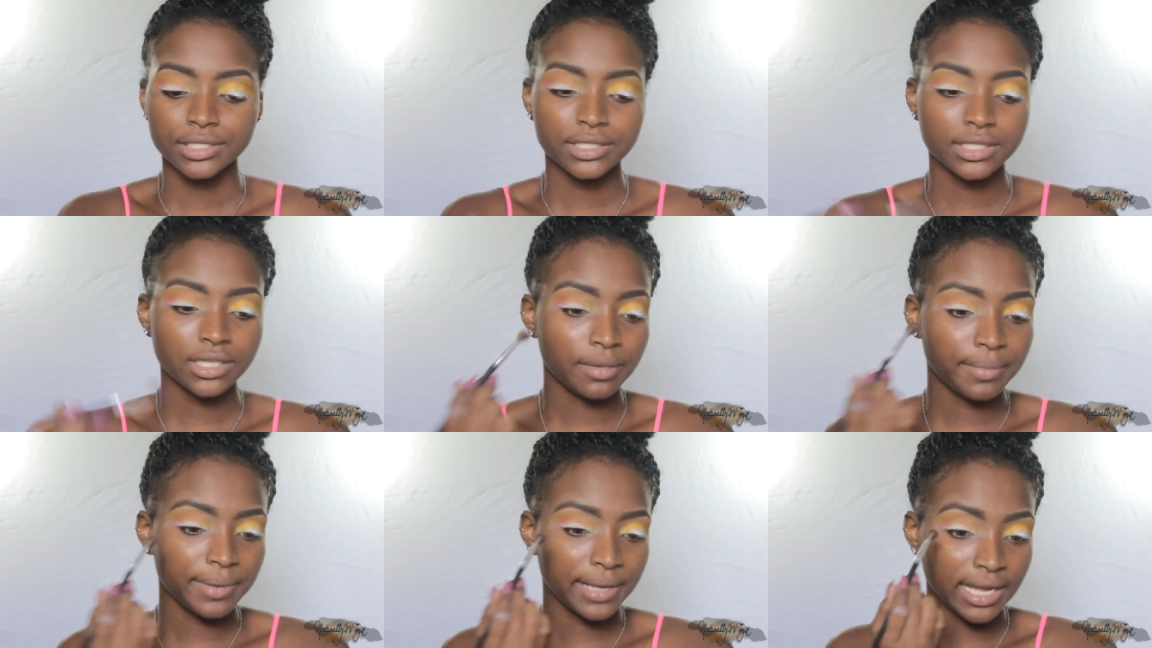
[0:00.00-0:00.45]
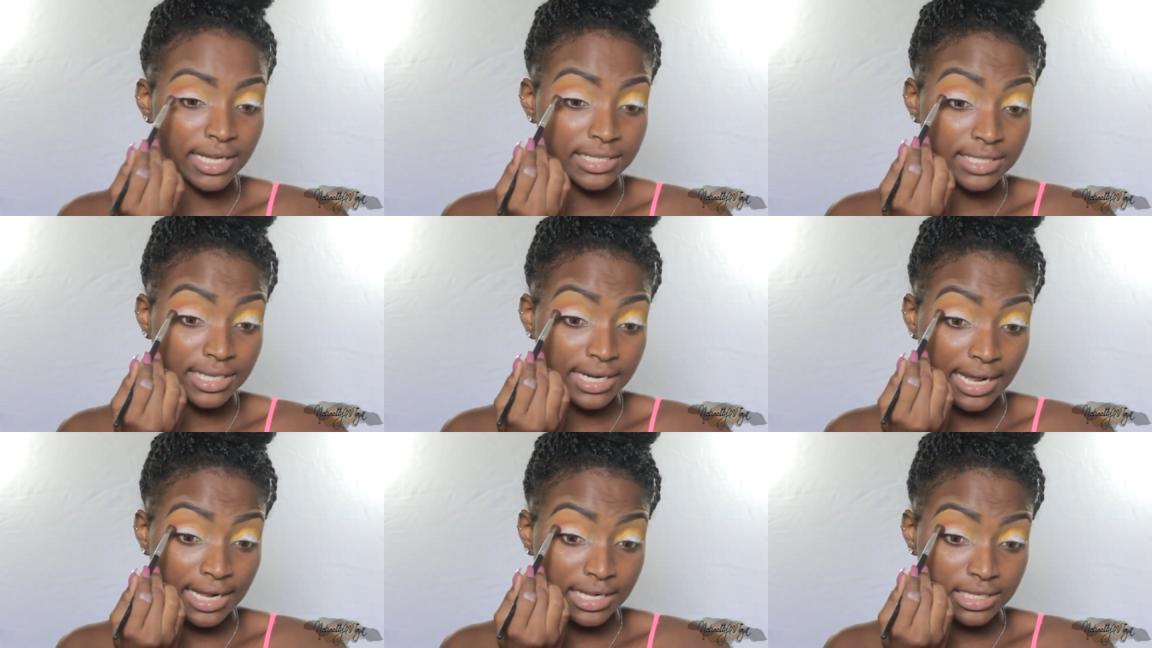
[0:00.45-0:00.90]
So because
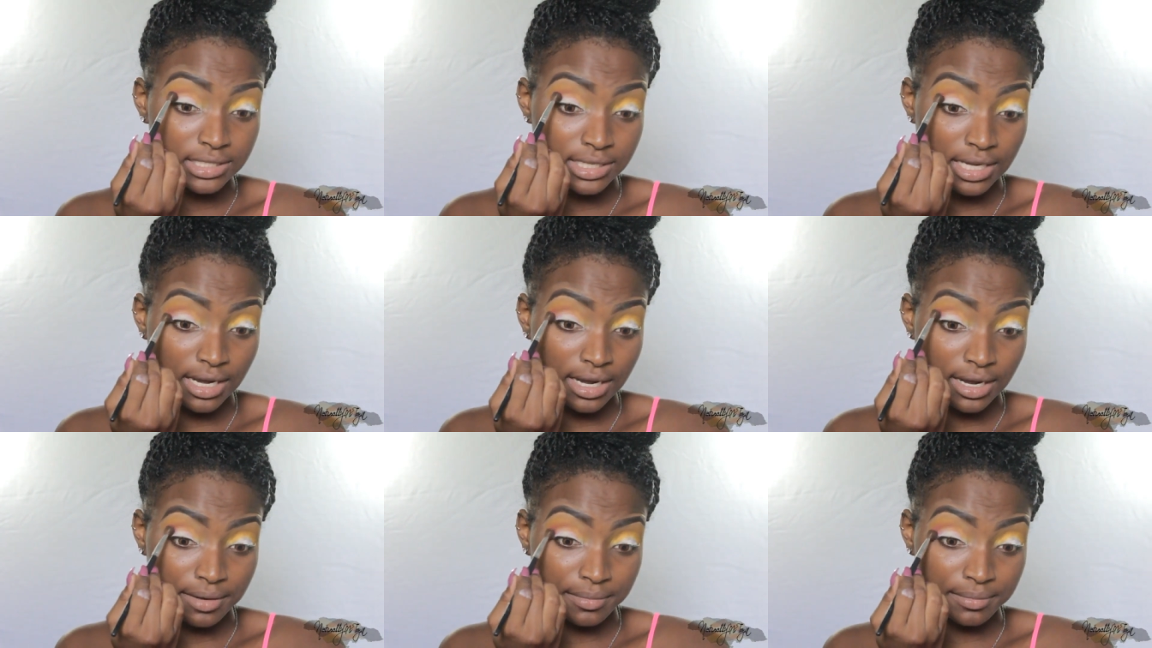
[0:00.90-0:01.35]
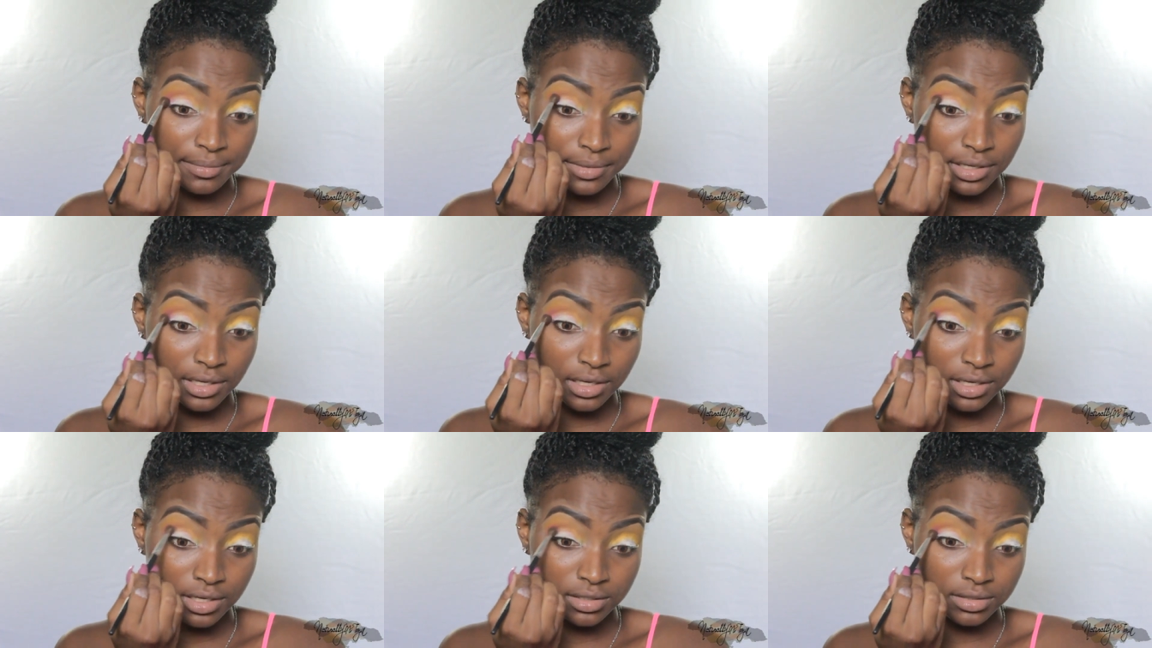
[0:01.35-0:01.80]
of that,
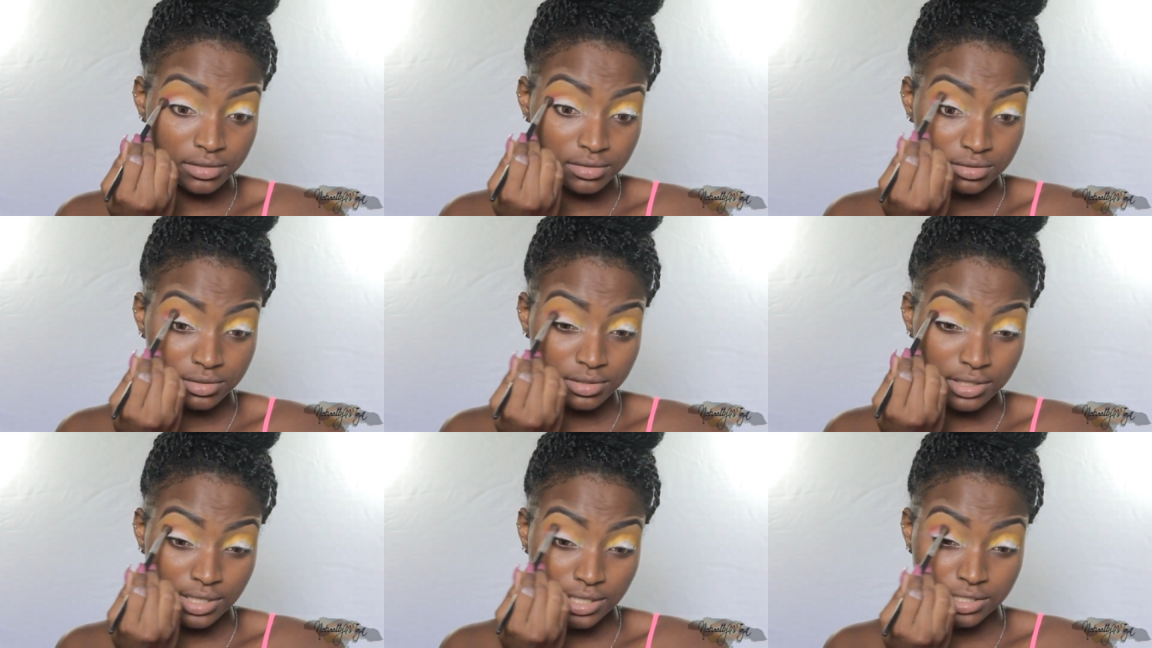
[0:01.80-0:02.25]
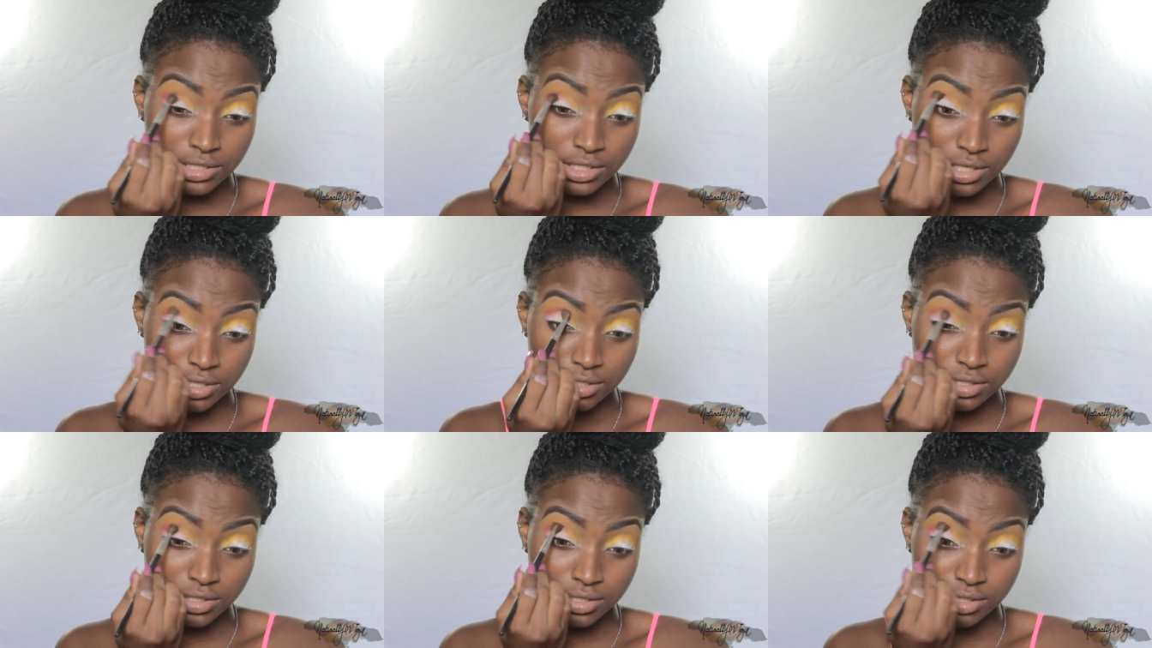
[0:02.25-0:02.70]
you know, things
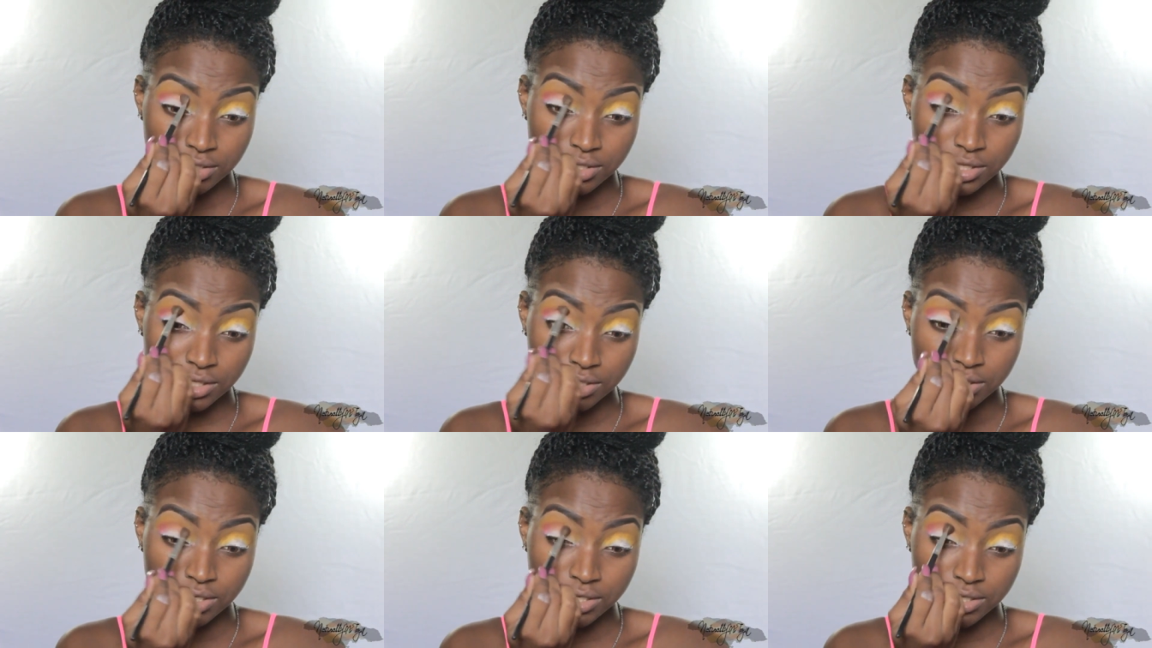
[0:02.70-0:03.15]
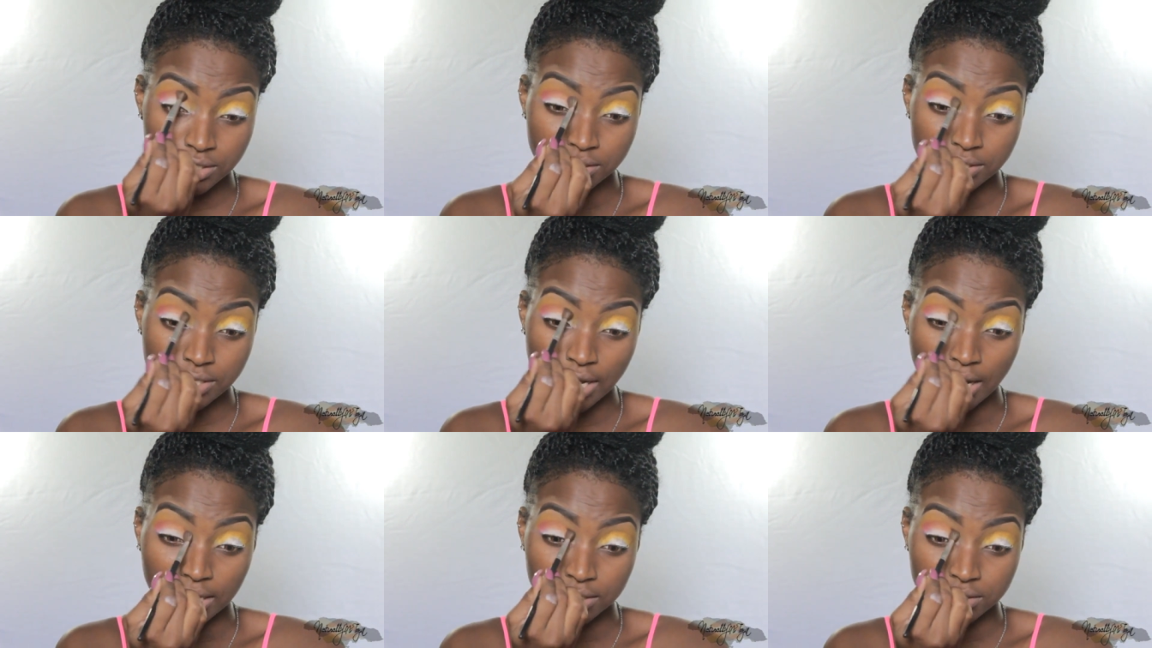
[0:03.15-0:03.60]

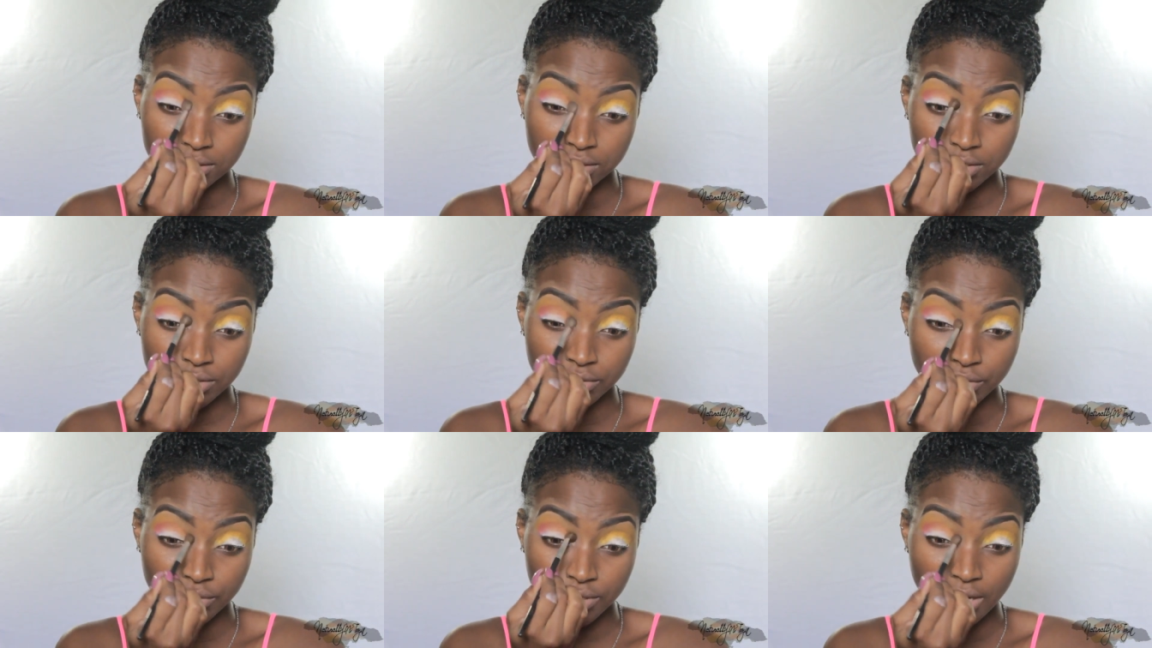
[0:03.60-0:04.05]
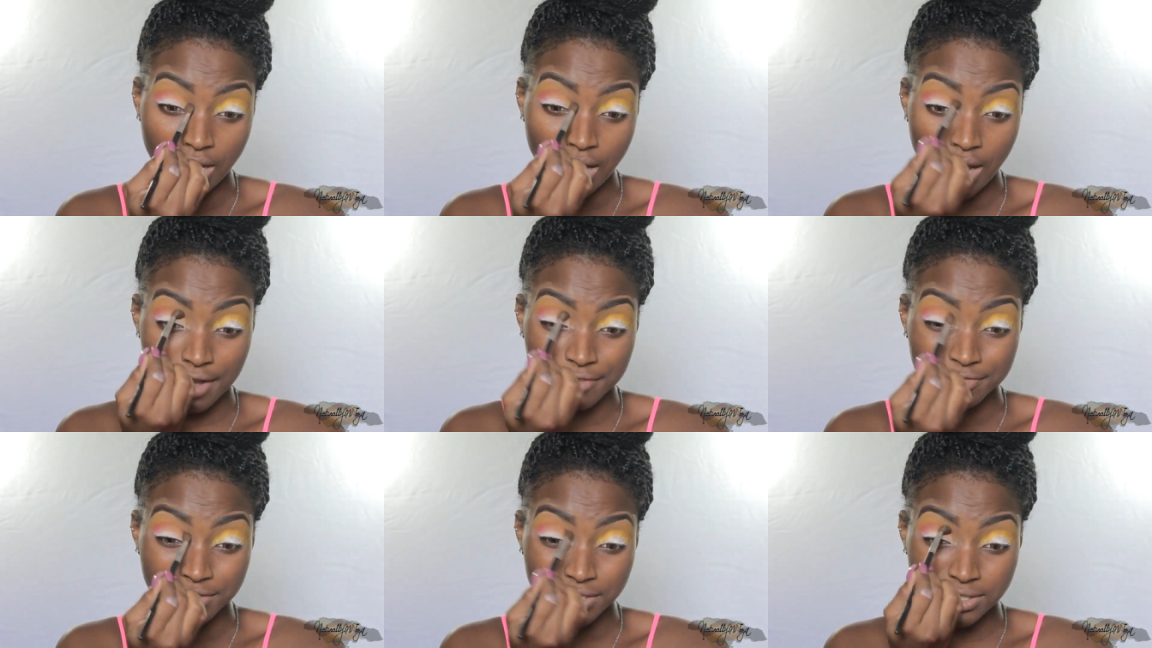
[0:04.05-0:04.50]
just got thrown
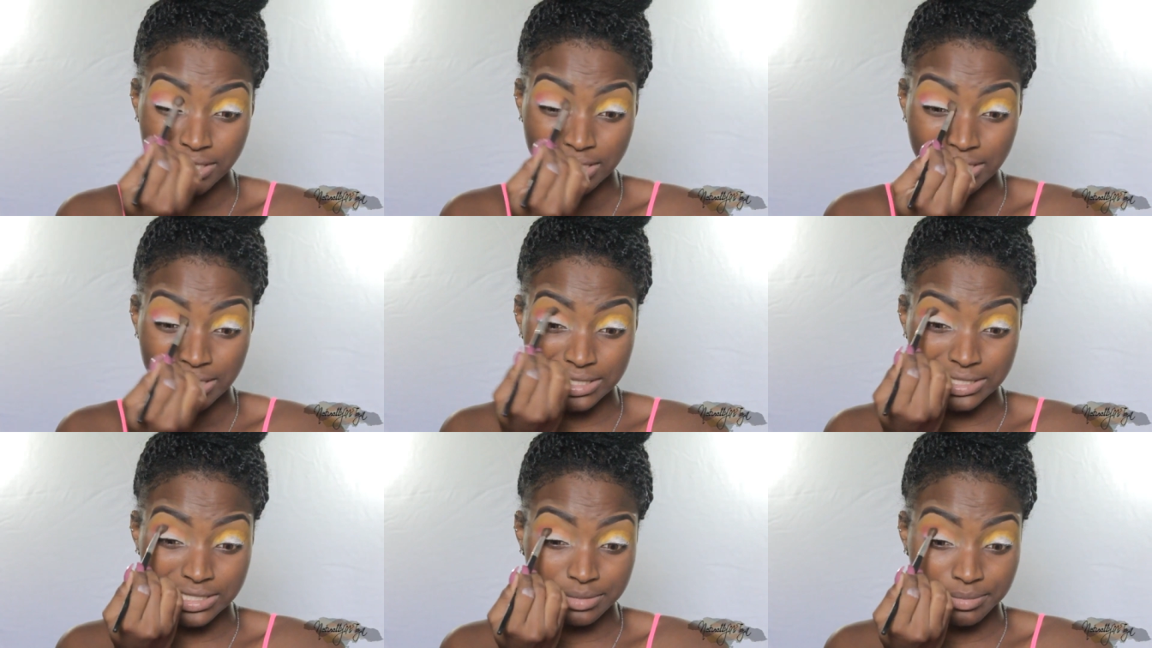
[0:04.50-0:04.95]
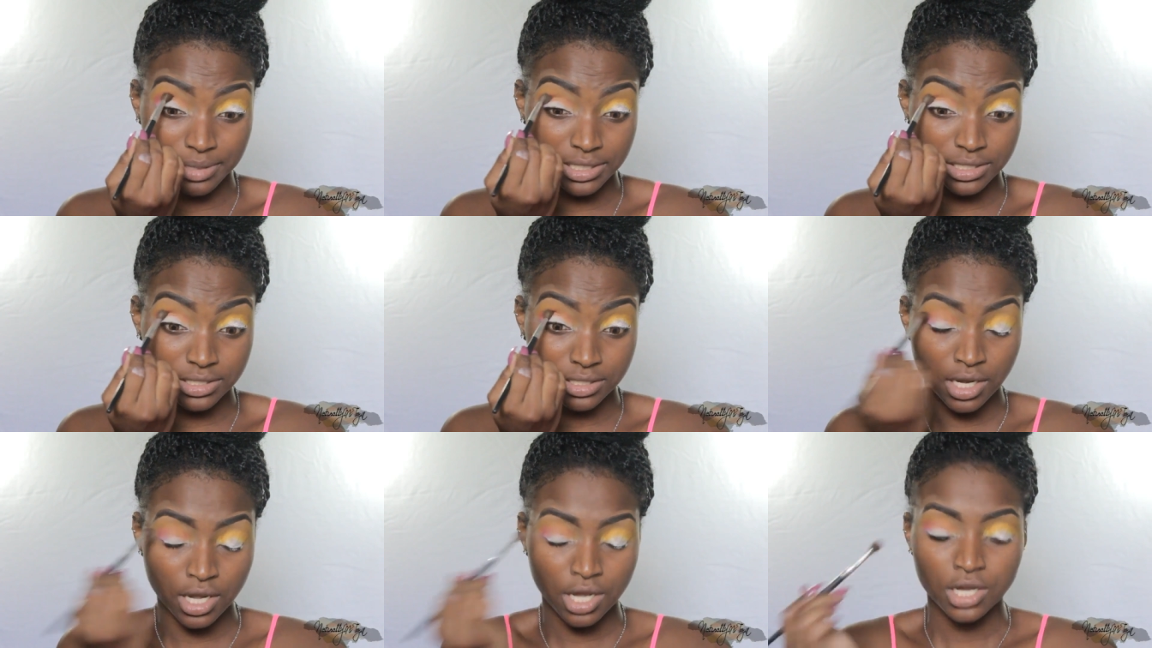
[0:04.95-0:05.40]
off just a little bit.